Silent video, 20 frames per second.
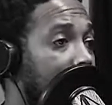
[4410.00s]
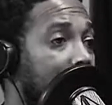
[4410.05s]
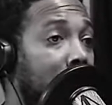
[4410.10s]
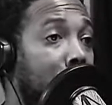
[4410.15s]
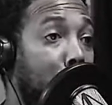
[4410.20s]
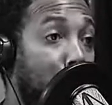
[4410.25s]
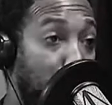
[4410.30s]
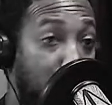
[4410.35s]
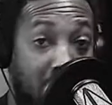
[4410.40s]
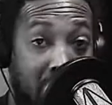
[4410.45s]

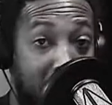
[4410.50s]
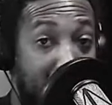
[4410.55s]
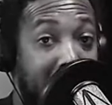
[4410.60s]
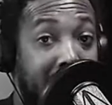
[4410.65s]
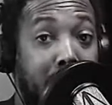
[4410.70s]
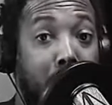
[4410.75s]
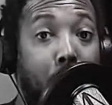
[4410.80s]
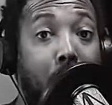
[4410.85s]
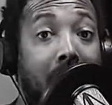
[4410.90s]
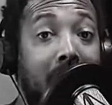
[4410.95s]
You want to
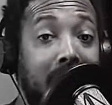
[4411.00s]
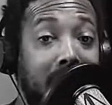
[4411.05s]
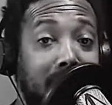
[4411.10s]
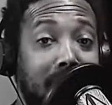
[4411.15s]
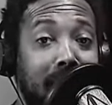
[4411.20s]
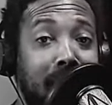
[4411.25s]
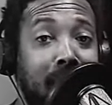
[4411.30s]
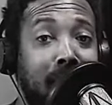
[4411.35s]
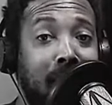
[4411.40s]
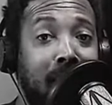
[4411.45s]
make it right?
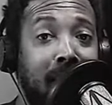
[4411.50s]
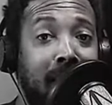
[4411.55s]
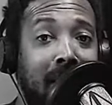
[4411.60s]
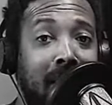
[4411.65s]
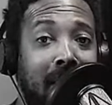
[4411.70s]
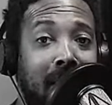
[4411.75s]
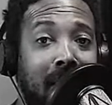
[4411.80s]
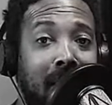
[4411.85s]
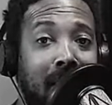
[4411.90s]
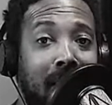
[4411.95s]

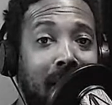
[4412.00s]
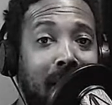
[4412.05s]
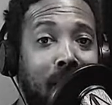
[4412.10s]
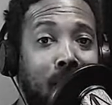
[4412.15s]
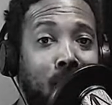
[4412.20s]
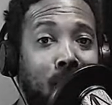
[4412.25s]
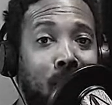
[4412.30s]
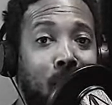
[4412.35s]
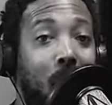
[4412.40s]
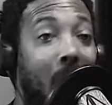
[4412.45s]

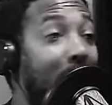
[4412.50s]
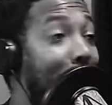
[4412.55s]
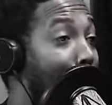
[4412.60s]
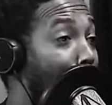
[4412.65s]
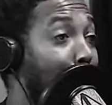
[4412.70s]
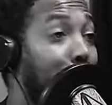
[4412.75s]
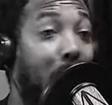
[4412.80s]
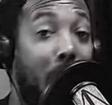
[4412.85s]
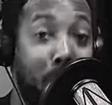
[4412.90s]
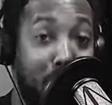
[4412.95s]
White
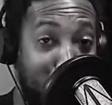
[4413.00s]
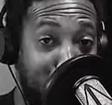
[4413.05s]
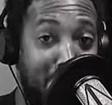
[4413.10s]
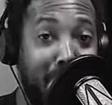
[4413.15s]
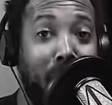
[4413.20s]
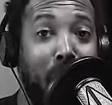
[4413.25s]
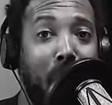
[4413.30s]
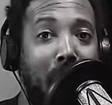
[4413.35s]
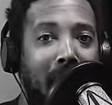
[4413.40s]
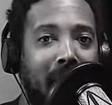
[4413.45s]
folks, y'all want to
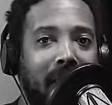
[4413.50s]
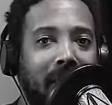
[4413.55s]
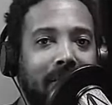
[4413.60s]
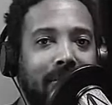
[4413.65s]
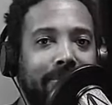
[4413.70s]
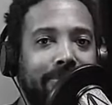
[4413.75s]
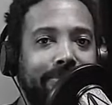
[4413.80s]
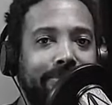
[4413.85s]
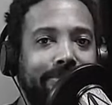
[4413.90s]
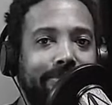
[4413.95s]
make it right?
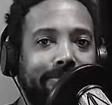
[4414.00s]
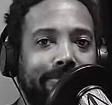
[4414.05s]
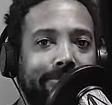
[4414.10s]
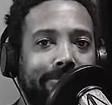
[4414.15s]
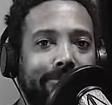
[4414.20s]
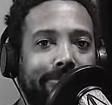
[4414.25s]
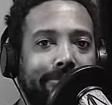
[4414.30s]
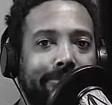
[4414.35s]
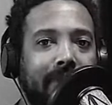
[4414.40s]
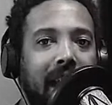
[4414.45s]

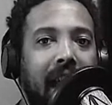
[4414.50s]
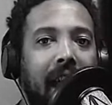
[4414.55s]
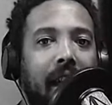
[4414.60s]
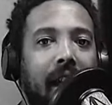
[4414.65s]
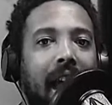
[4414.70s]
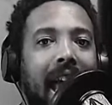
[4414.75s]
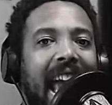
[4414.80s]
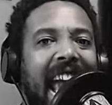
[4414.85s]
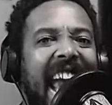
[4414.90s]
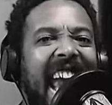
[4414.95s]

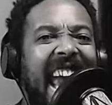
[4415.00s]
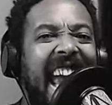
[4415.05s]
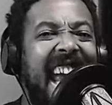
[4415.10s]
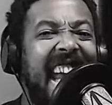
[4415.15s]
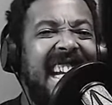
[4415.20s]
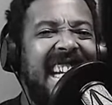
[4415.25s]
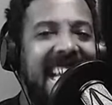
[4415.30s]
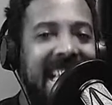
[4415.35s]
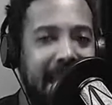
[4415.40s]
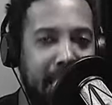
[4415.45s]

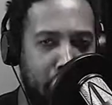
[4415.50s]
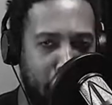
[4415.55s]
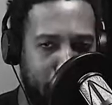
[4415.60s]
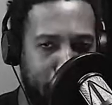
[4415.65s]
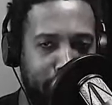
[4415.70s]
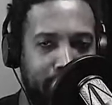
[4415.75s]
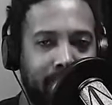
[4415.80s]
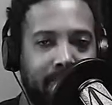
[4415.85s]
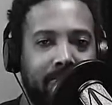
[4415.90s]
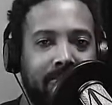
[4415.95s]
End him.
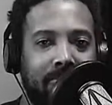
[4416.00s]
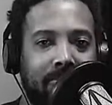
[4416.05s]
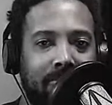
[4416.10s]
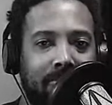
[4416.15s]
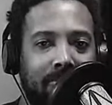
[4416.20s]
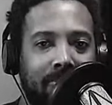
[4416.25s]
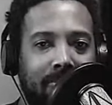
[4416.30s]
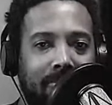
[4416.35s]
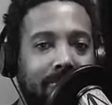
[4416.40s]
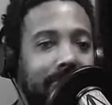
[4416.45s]

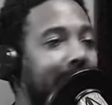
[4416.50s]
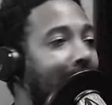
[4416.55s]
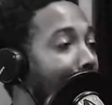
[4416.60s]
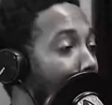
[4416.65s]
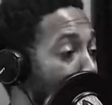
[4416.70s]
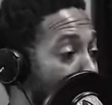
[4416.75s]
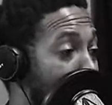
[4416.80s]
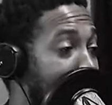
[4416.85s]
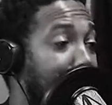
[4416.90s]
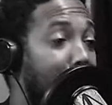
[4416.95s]

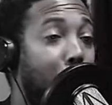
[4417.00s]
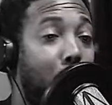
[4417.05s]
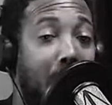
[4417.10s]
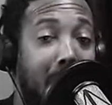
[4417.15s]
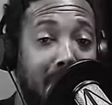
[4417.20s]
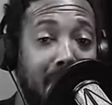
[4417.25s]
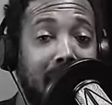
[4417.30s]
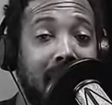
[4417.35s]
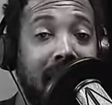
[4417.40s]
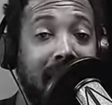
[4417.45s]
That'll make it
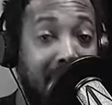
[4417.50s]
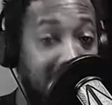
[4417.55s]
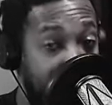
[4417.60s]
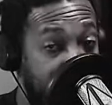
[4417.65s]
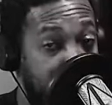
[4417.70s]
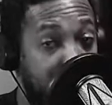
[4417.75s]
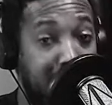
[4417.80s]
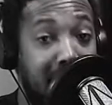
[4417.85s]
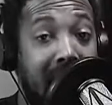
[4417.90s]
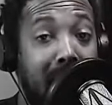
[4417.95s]
right. Give him
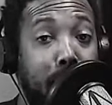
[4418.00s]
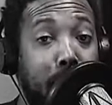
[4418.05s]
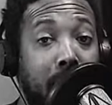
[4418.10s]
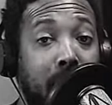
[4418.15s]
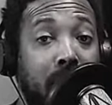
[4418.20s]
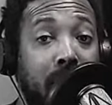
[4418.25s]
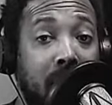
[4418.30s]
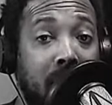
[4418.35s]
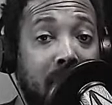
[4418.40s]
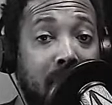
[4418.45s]
the death
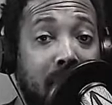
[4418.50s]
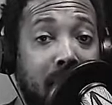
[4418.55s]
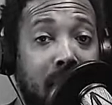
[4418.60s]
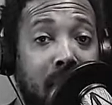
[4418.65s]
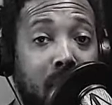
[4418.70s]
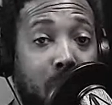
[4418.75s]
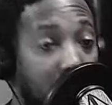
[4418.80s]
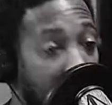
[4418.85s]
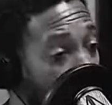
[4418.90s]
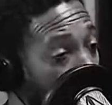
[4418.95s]
penalty.
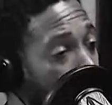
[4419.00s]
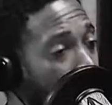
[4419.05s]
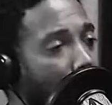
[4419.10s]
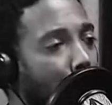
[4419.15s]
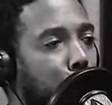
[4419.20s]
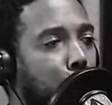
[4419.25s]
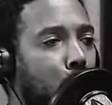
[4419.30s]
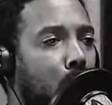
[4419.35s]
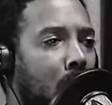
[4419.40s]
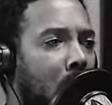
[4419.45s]
We're going to go
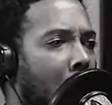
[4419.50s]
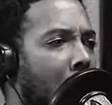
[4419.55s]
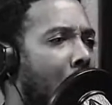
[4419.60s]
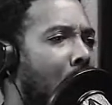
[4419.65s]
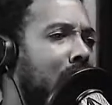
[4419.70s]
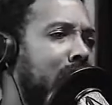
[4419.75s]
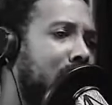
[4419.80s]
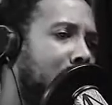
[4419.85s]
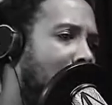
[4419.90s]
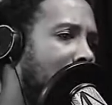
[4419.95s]
through the
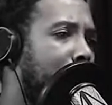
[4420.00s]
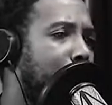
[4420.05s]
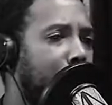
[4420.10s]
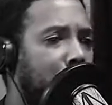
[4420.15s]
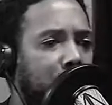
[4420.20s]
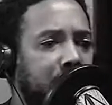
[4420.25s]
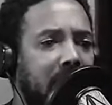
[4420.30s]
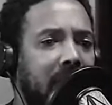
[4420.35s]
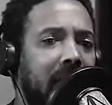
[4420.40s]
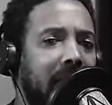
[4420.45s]
laws and all the
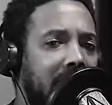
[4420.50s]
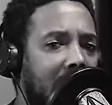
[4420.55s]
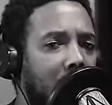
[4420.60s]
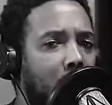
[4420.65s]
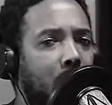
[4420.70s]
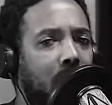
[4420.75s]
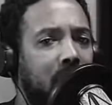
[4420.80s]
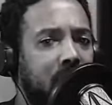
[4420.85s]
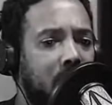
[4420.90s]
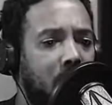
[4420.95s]
bullshit that y'all
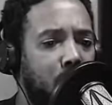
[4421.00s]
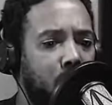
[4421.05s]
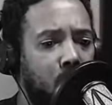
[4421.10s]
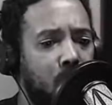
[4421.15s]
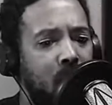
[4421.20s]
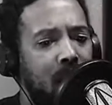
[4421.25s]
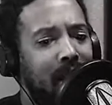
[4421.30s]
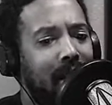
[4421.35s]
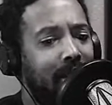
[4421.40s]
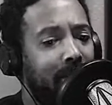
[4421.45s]
want us to go through,
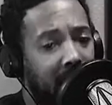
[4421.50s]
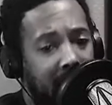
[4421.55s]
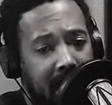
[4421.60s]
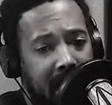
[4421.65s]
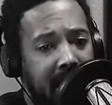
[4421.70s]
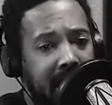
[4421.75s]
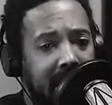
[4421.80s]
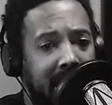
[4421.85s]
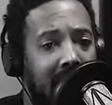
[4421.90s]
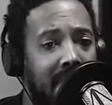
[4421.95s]
then
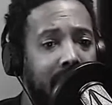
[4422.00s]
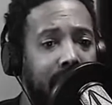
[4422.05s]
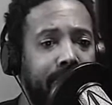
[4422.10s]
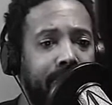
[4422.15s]
end his life.